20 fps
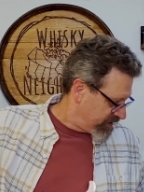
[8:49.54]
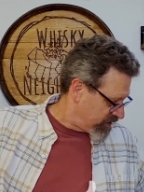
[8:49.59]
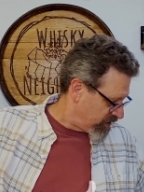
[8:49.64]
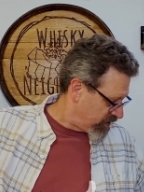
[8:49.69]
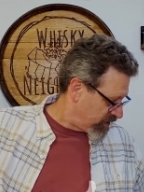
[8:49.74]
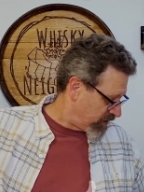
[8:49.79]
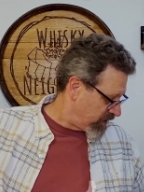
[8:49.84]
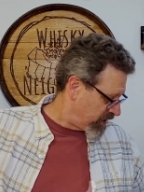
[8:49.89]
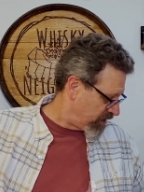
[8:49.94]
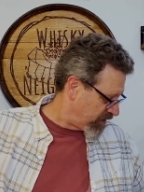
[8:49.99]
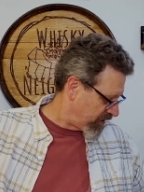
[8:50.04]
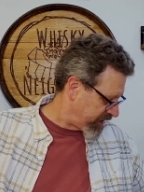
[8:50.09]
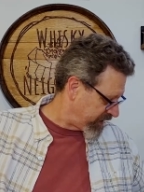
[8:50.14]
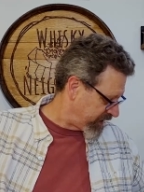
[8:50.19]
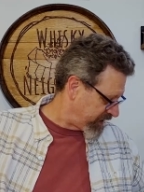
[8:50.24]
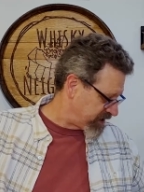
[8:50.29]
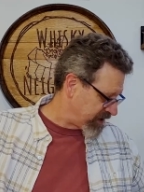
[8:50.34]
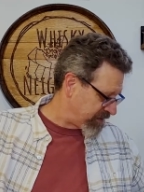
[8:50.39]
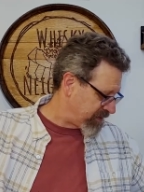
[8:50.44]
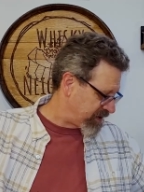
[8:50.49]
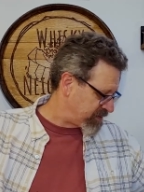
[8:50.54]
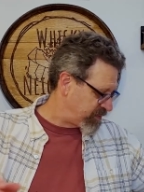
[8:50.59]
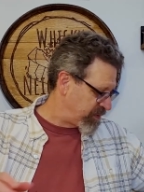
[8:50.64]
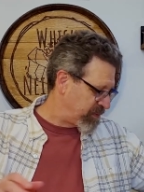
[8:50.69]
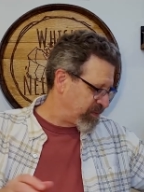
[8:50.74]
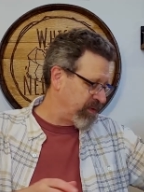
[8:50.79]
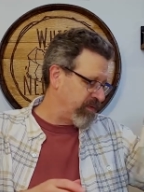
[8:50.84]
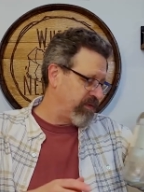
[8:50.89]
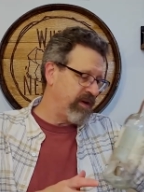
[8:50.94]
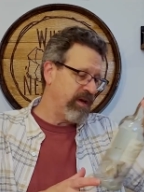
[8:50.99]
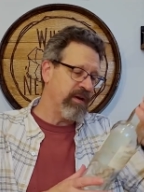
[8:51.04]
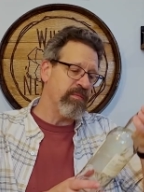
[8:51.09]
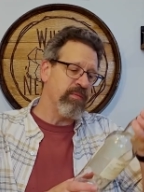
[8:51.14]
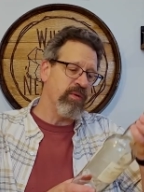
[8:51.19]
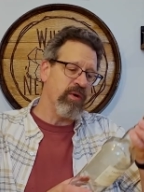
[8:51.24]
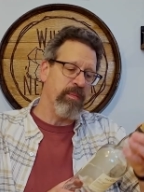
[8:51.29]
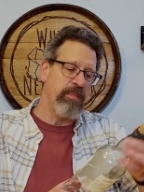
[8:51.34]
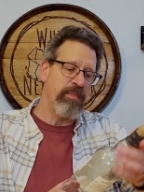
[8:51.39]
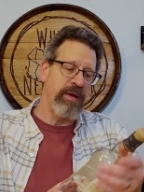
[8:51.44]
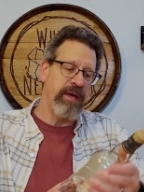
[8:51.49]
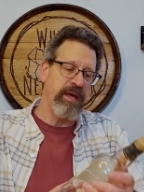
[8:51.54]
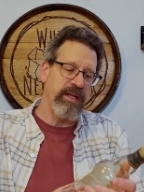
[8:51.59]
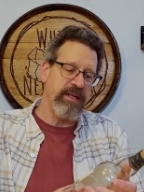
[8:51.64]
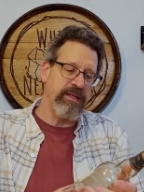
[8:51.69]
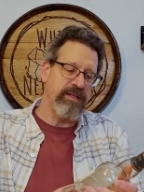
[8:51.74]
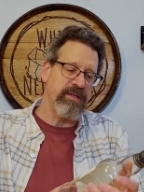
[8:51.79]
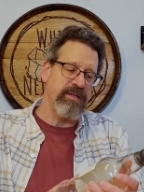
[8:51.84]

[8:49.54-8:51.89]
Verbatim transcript: Oh, I guess I must be moving into more peats.